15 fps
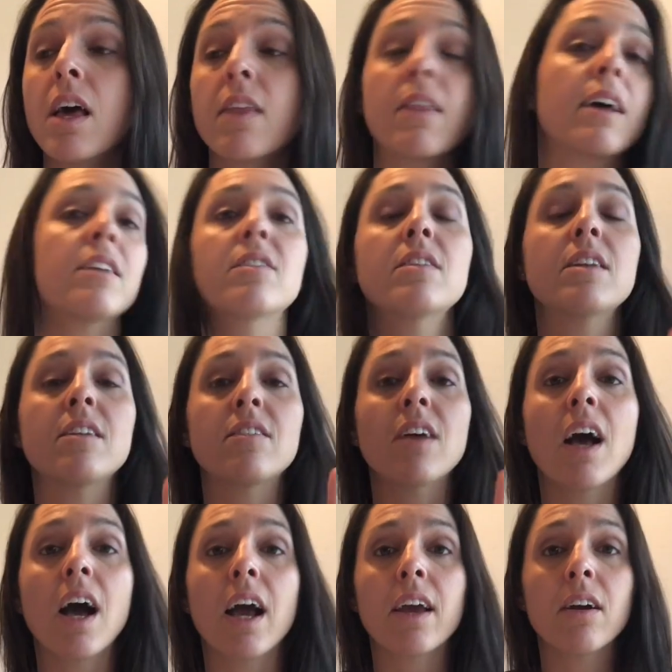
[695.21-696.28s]
That is an
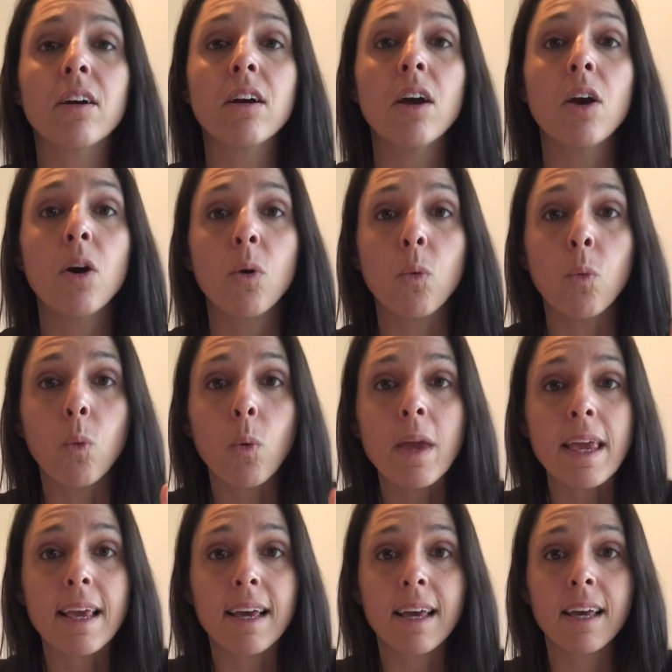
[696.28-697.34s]
entire
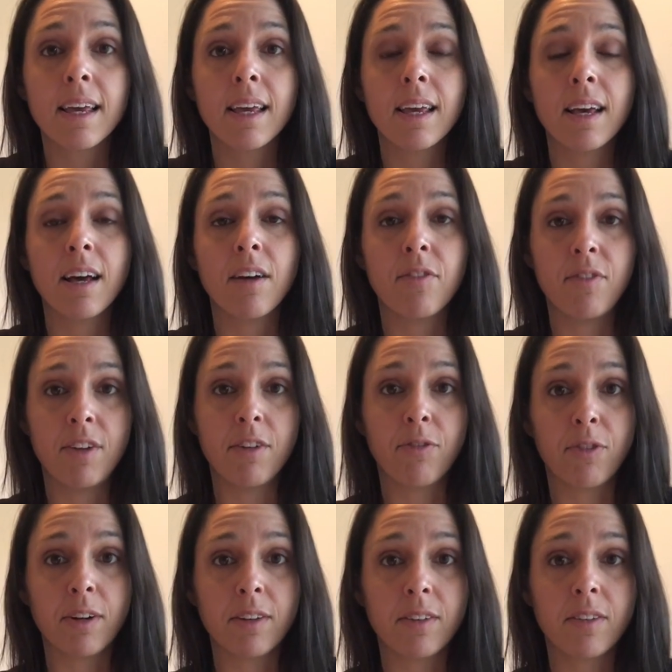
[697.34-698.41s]
week of
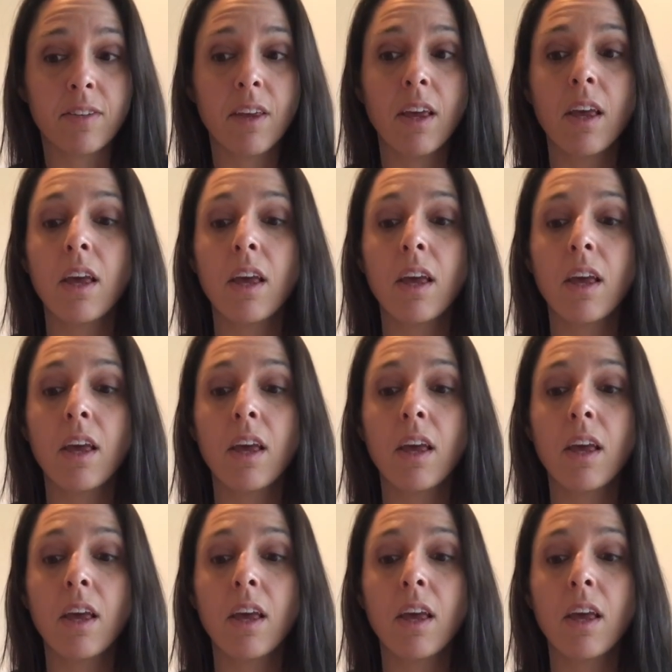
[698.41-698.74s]
difference